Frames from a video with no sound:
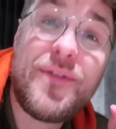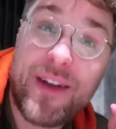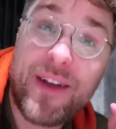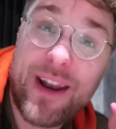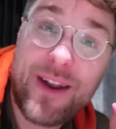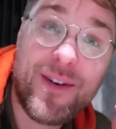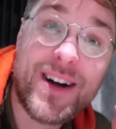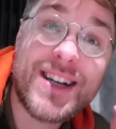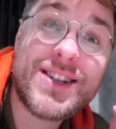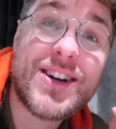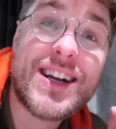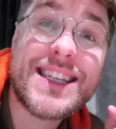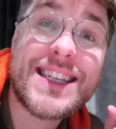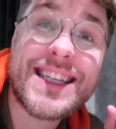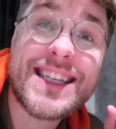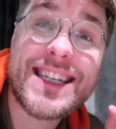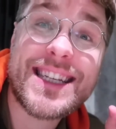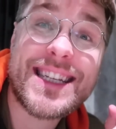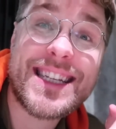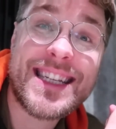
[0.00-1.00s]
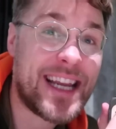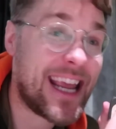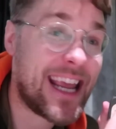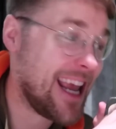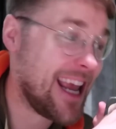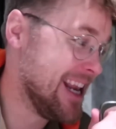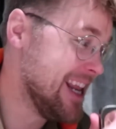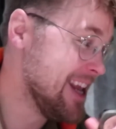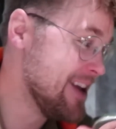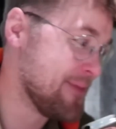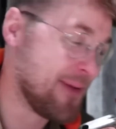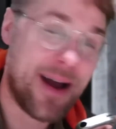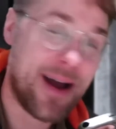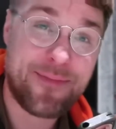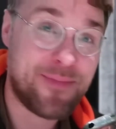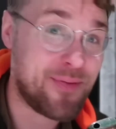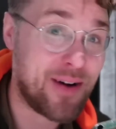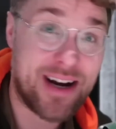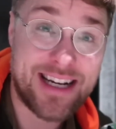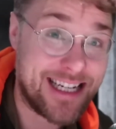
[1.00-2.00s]
If anyone tries to take any of my
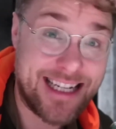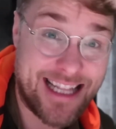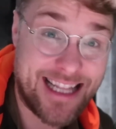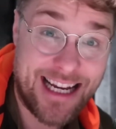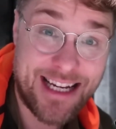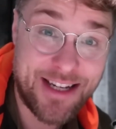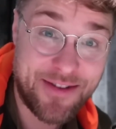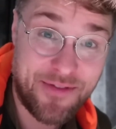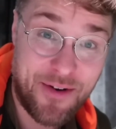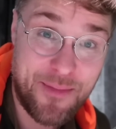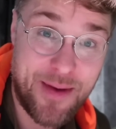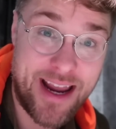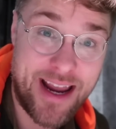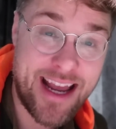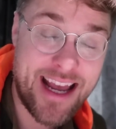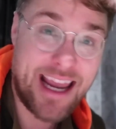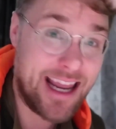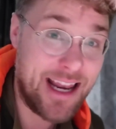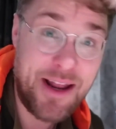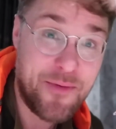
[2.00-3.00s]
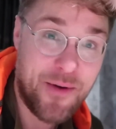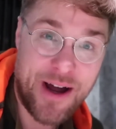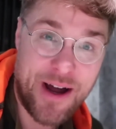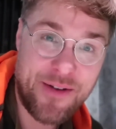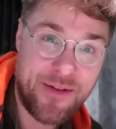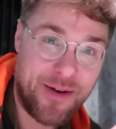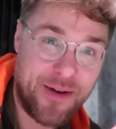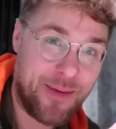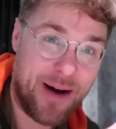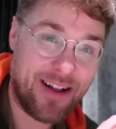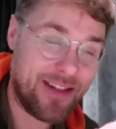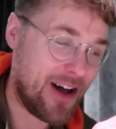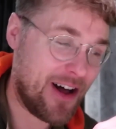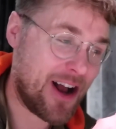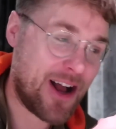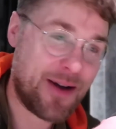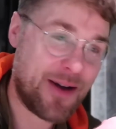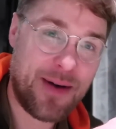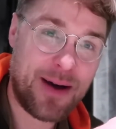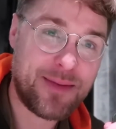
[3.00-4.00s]
precious things from me, any one of them, I'll lock
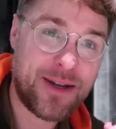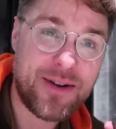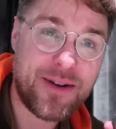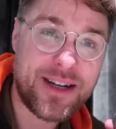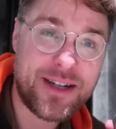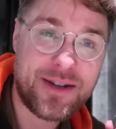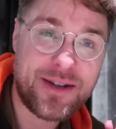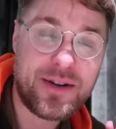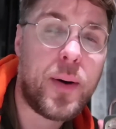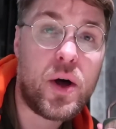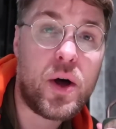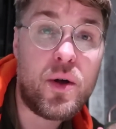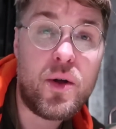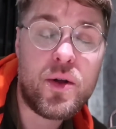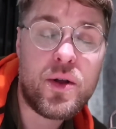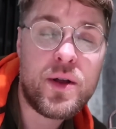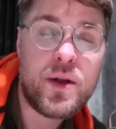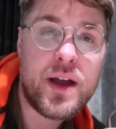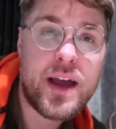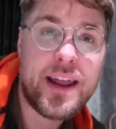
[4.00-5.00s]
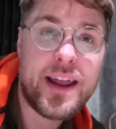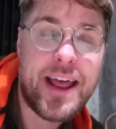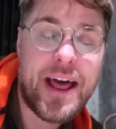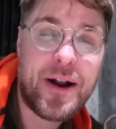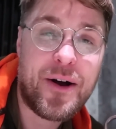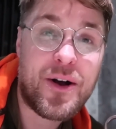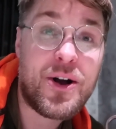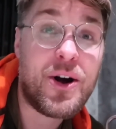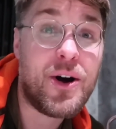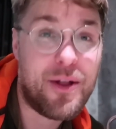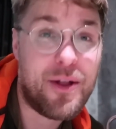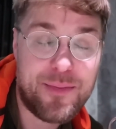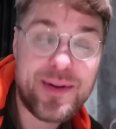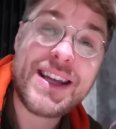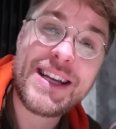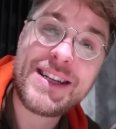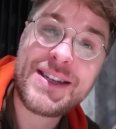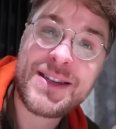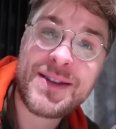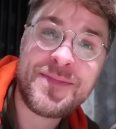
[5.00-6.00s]
them up to a pole and then I'll call the
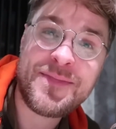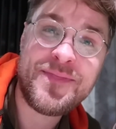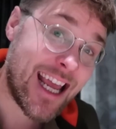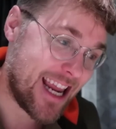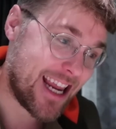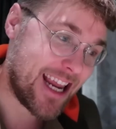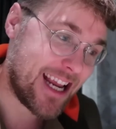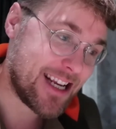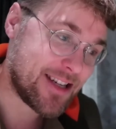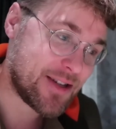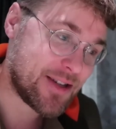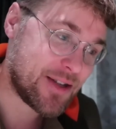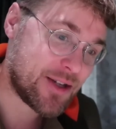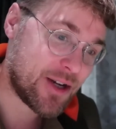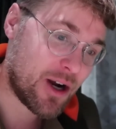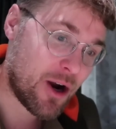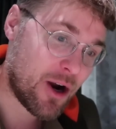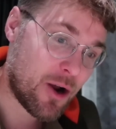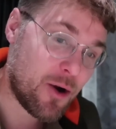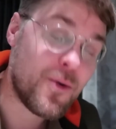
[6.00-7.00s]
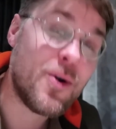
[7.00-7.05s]
police in case it's dark,